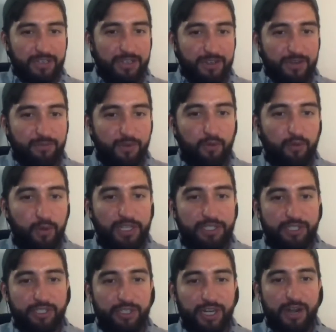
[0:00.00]
what really
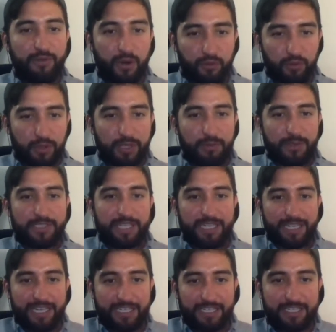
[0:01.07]
stood out, what really was
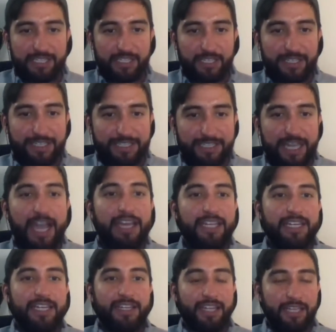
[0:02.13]
like
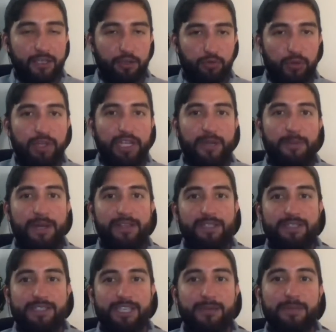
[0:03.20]
exciting and like thrilling about
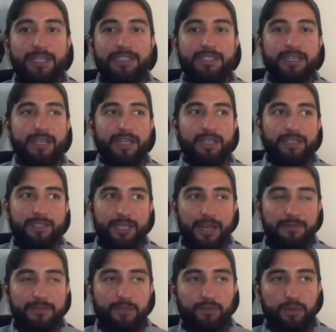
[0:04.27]
this team. And it's
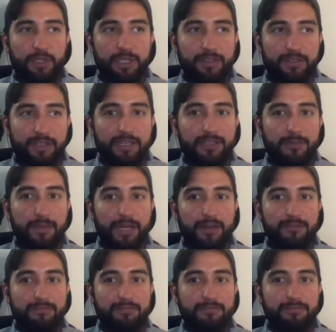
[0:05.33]
tough to really think
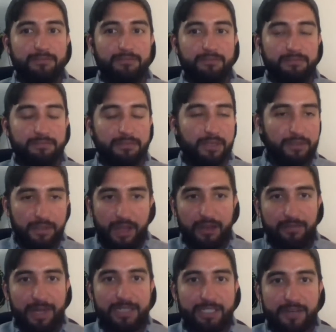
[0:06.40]
about a lot
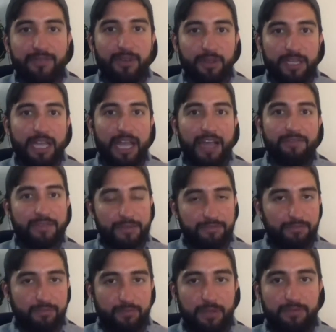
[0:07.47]
of matches, even though they have
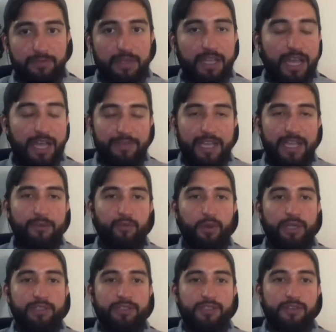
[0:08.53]
8
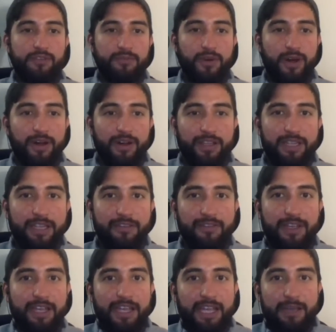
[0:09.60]
wins so far, and
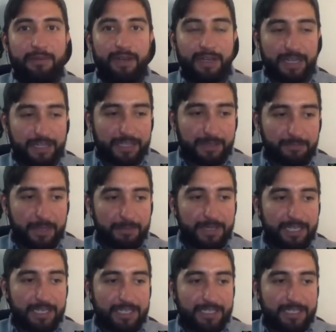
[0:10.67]
and I think maybe it